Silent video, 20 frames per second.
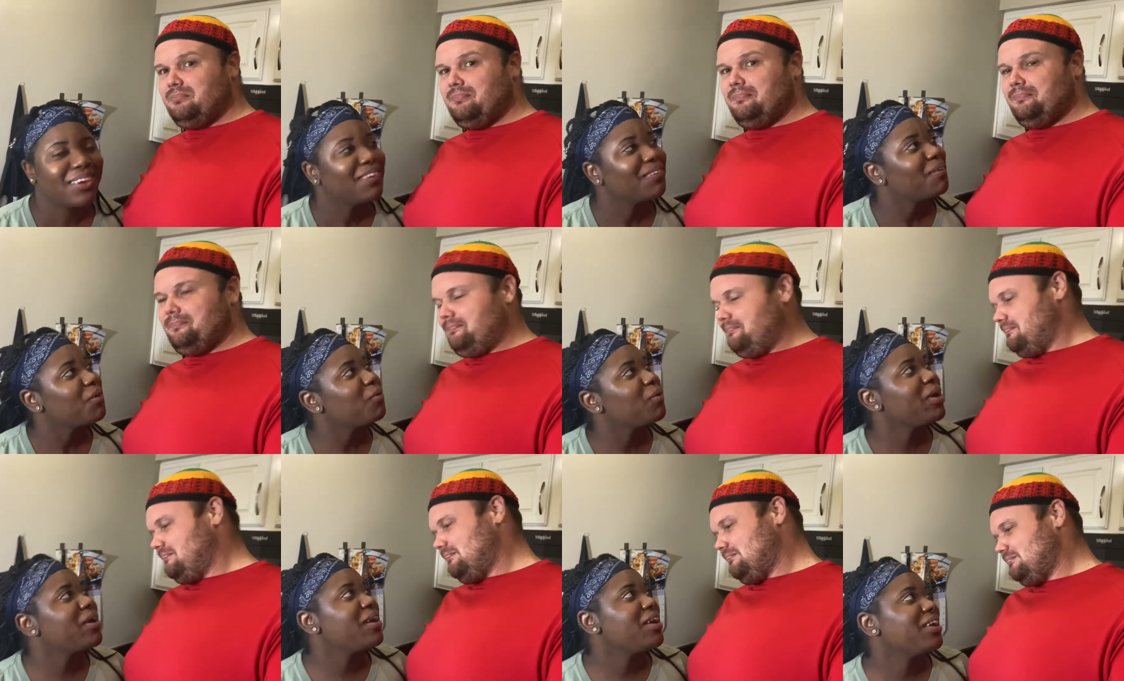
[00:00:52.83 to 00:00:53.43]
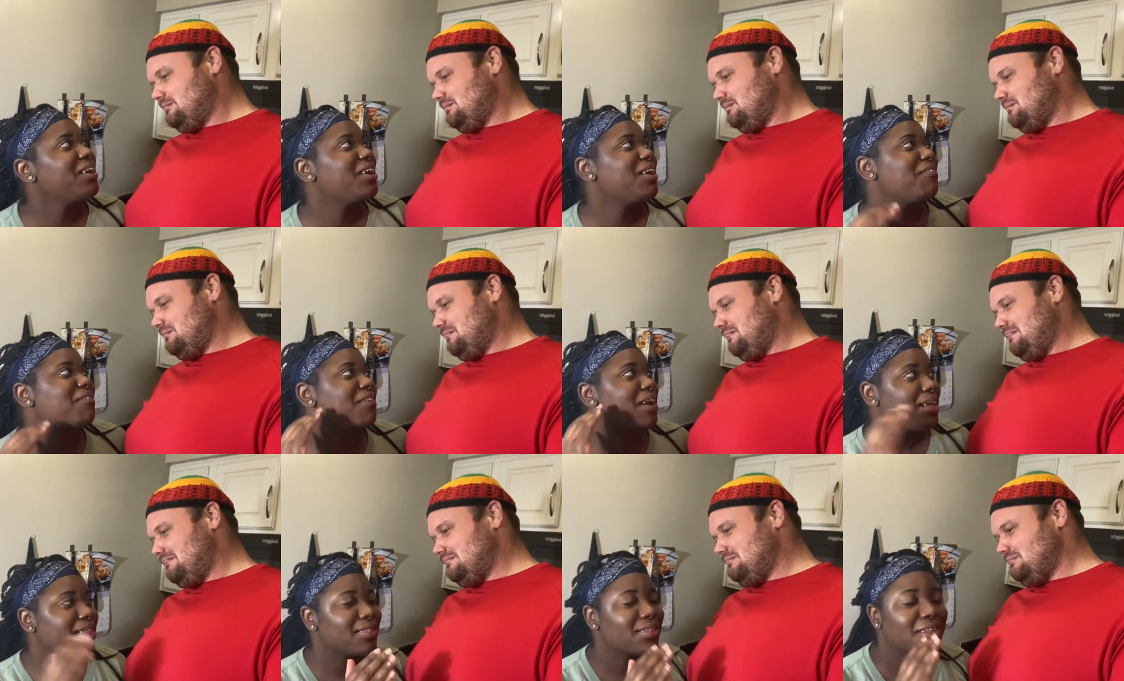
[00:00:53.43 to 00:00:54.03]

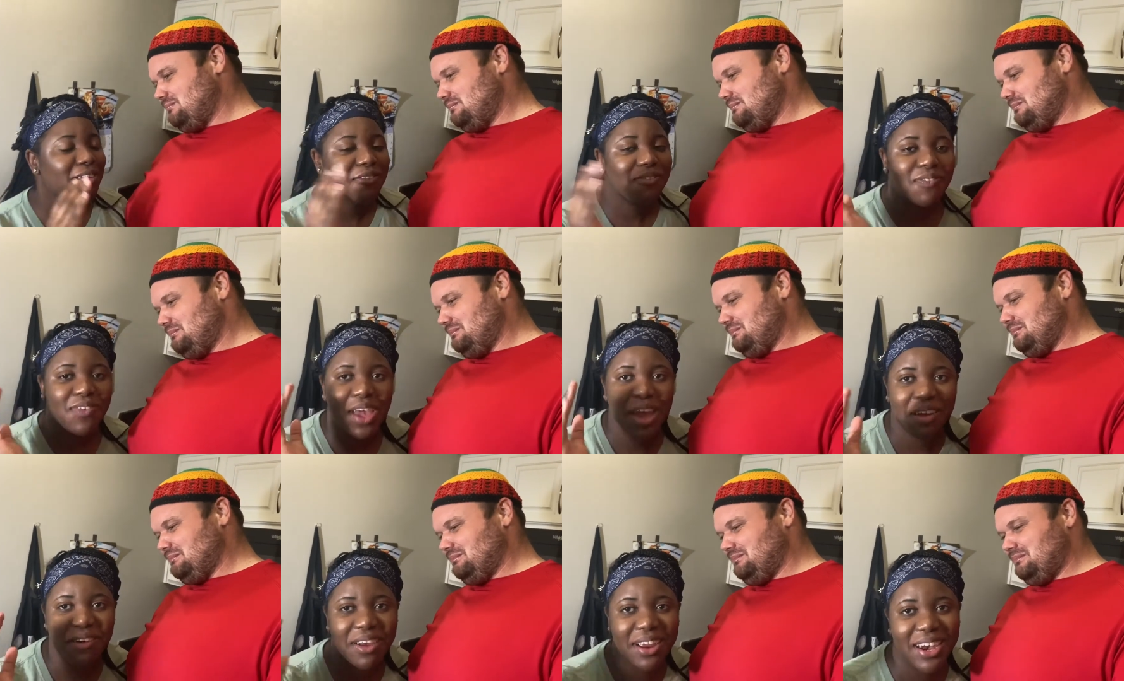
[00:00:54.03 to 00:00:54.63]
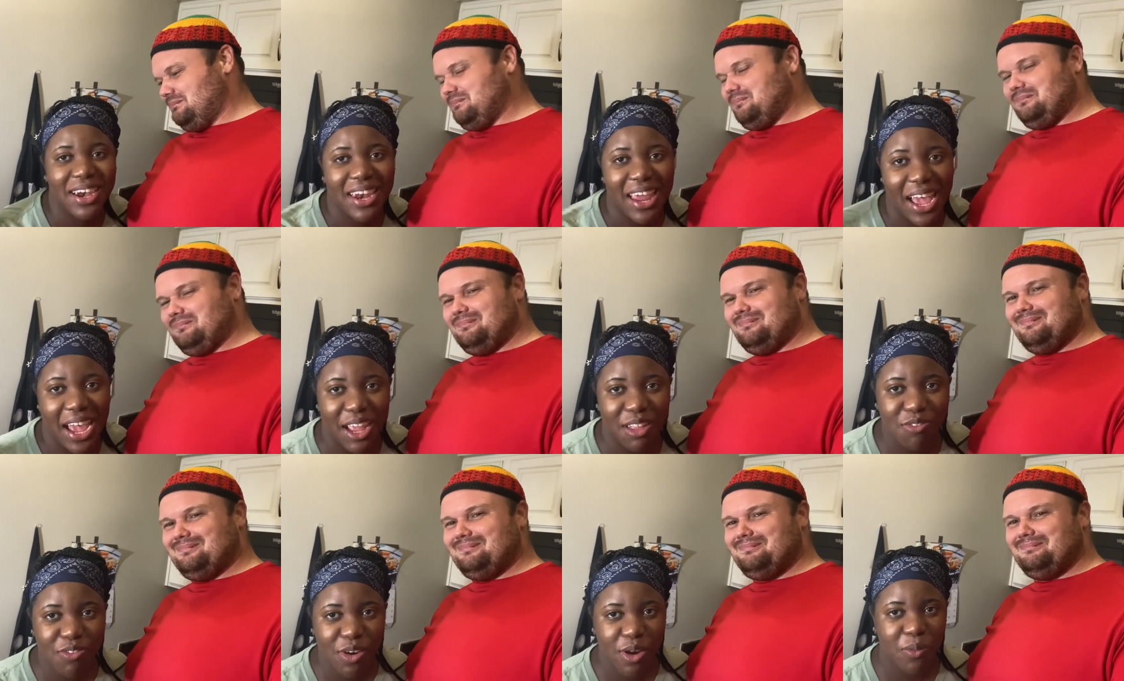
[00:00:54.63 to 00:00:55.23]
Speaker 1: Rastafarian
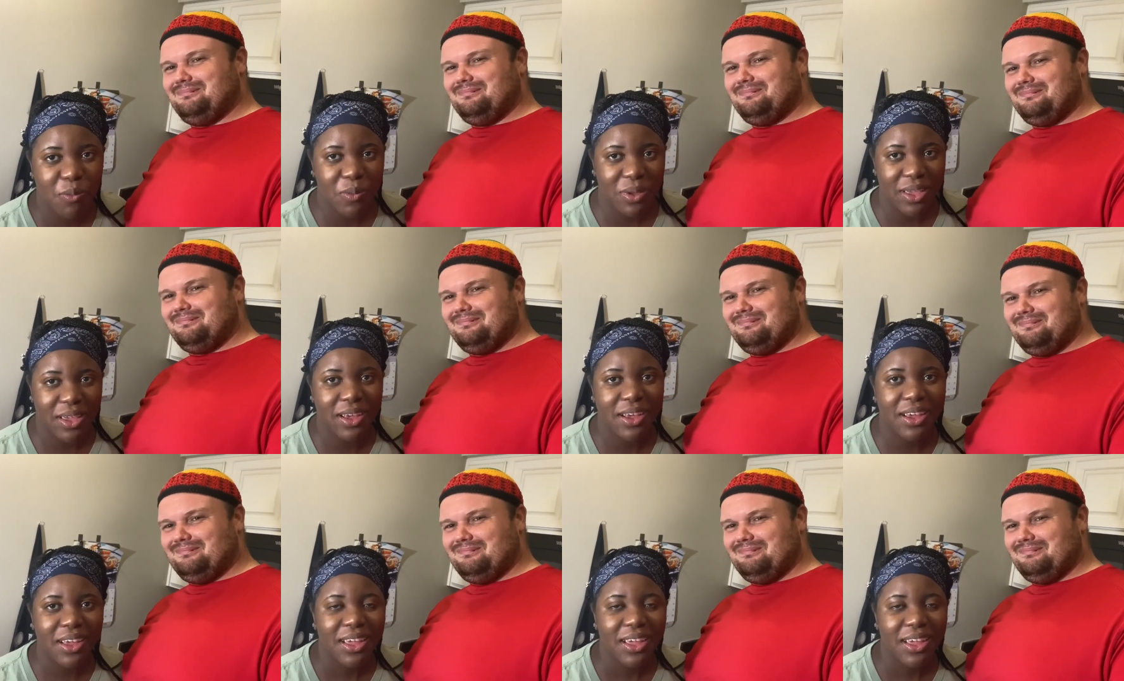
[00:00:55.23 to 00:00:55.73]
diet for a week.